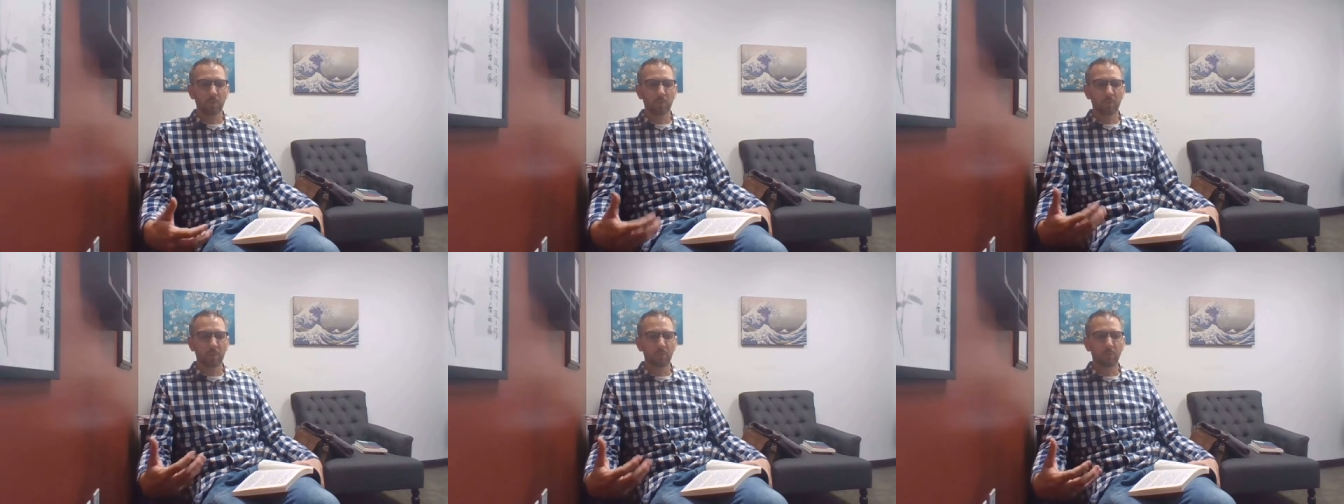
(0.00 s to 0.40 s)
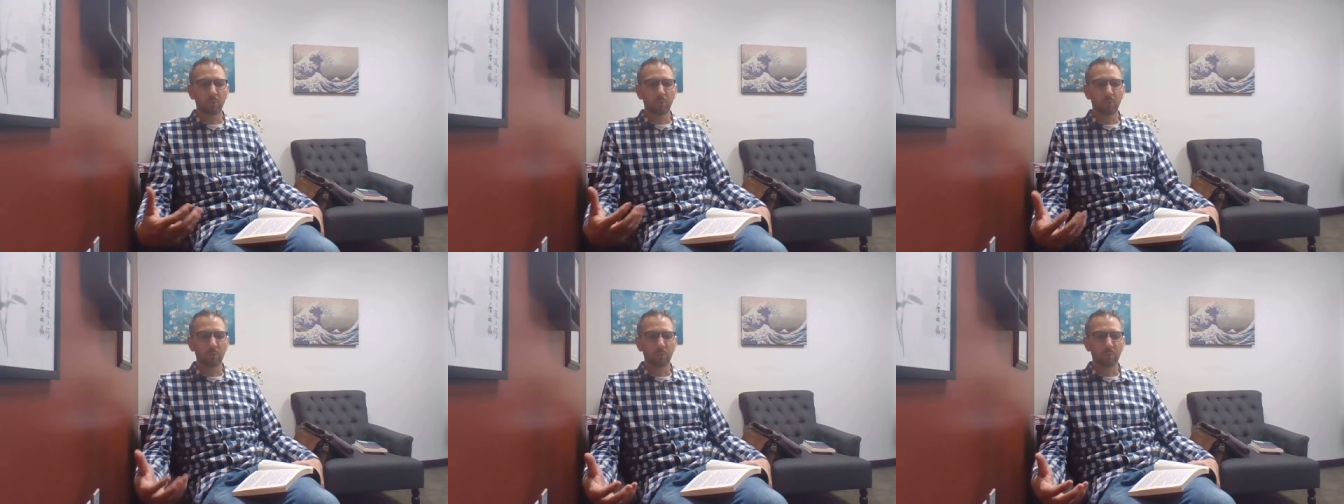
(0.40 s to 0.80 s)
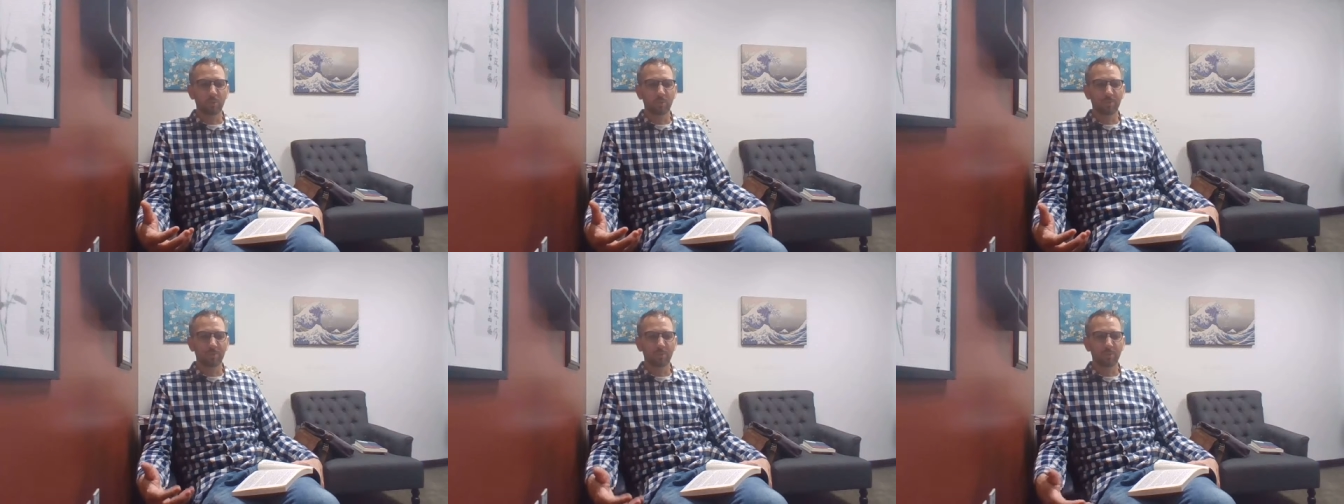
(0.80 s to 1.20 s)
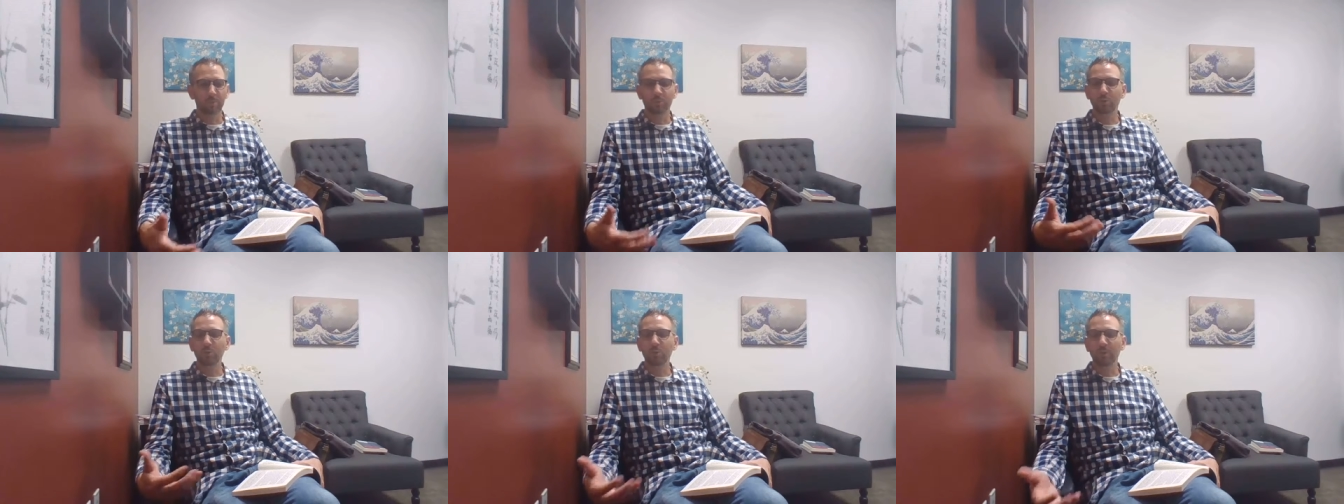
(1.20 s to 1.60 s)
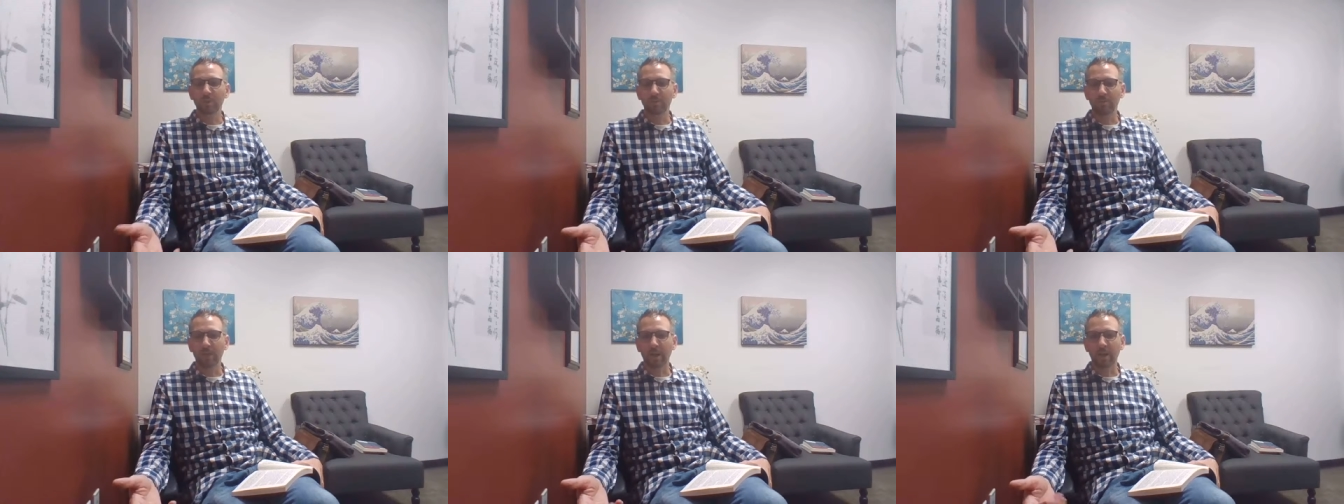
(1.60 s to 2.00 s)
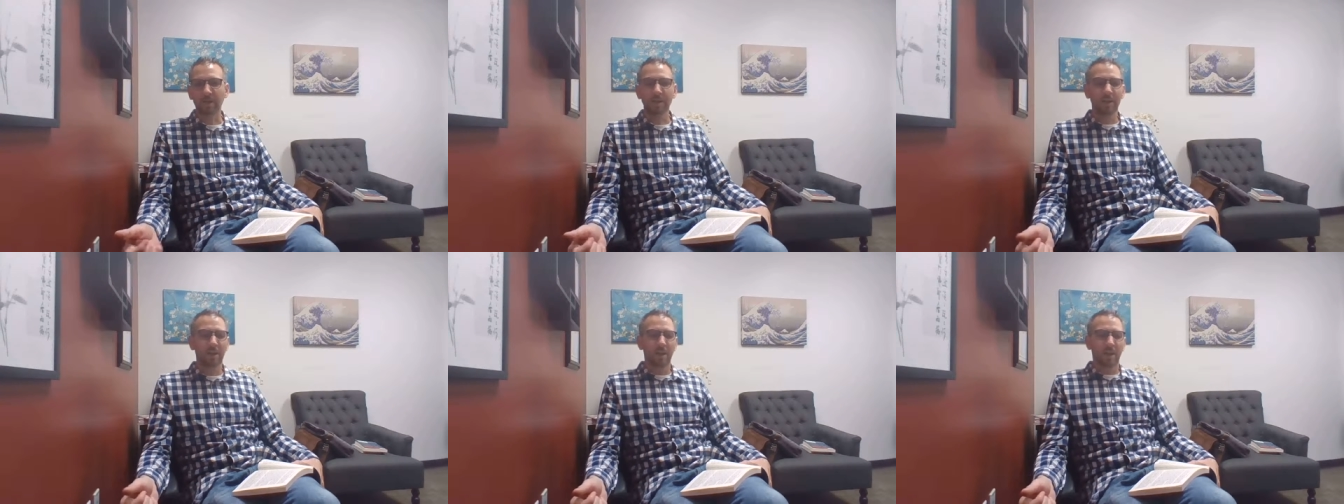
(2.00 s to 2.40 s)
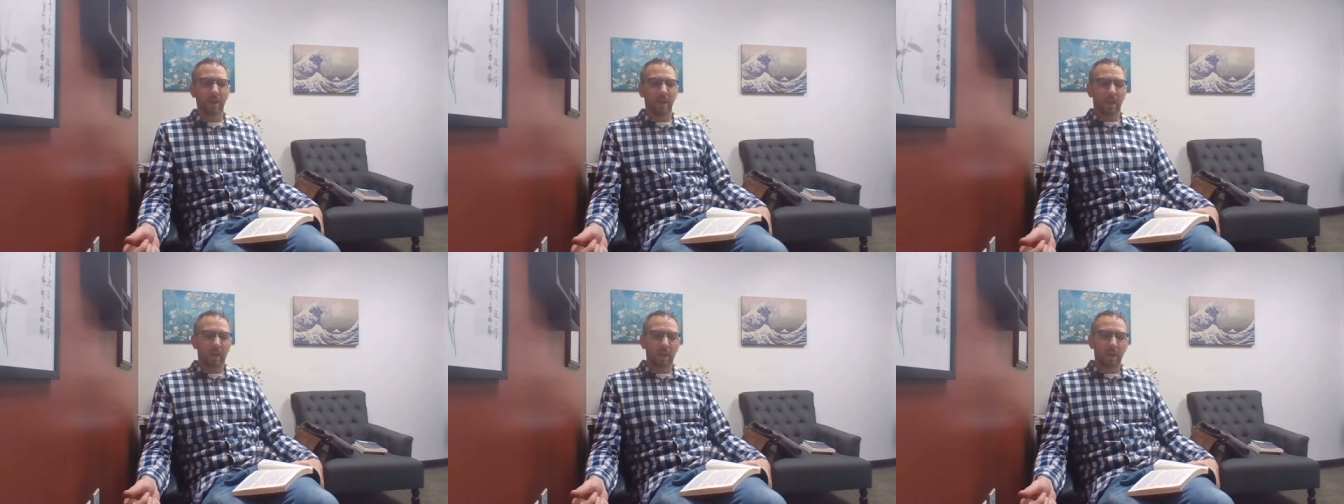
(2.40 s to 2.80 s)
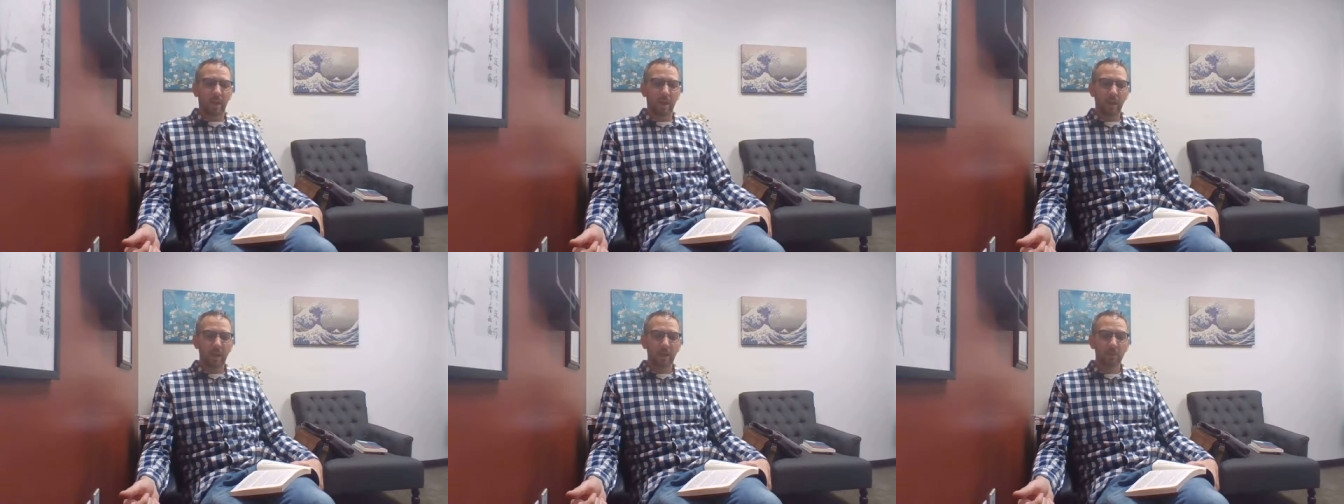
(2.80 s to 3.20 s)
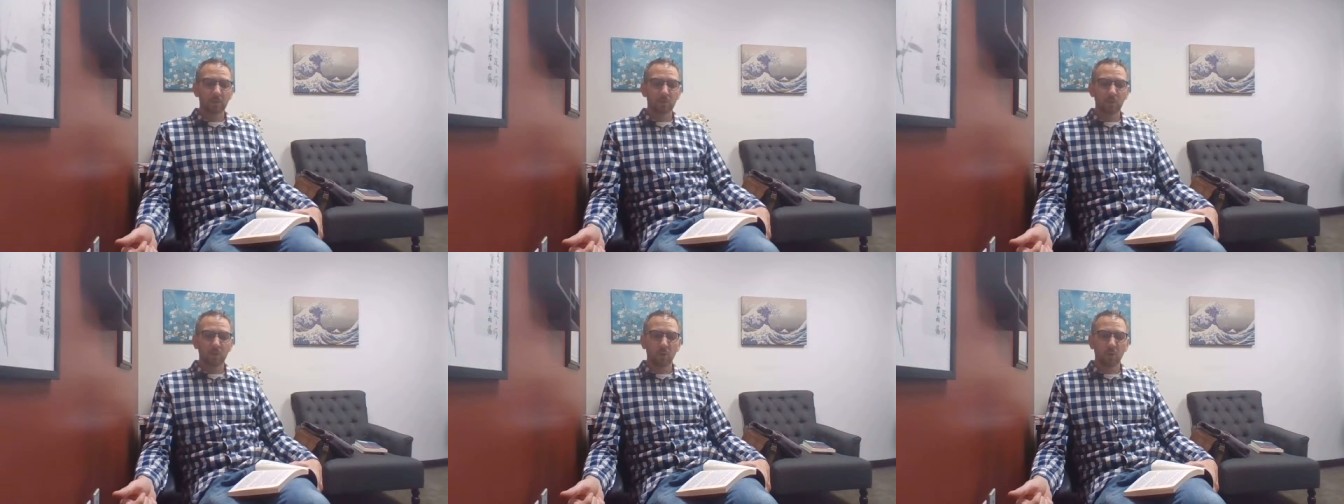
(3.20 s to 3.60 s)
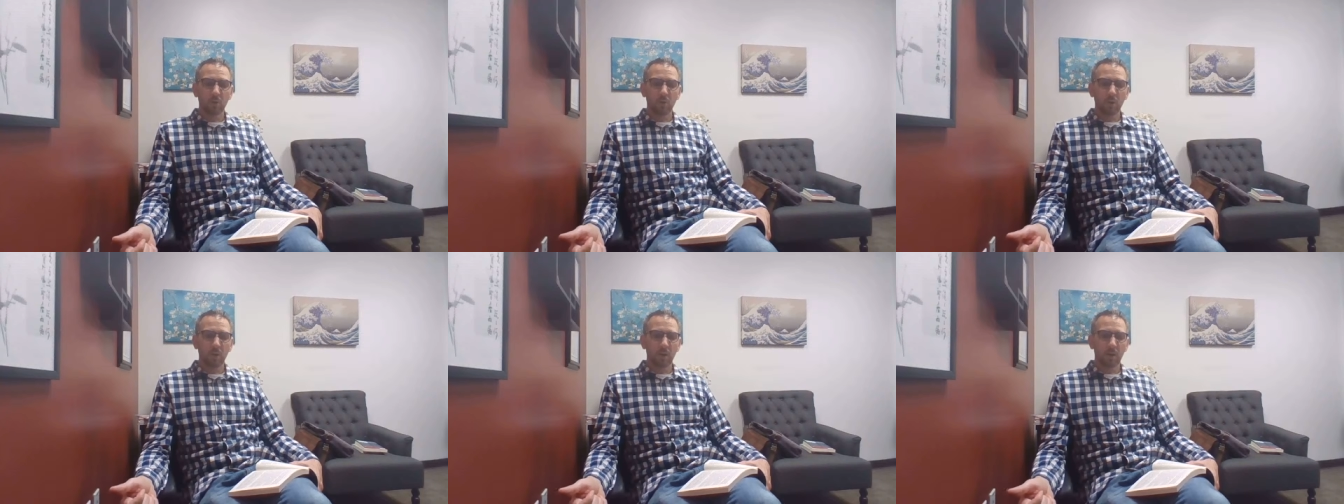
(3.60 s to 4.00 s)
people who do believe that. And so,